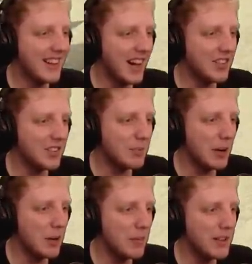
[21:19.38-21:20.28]
Guys, there's a
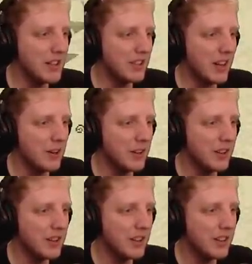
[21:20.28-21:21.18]
pyramid in your town.
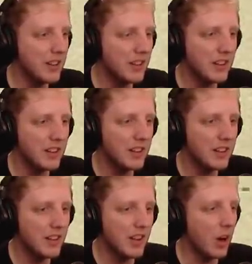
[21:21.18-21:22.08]

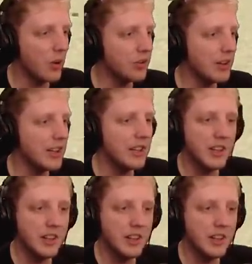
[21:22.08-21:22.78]
Oh, it's raining.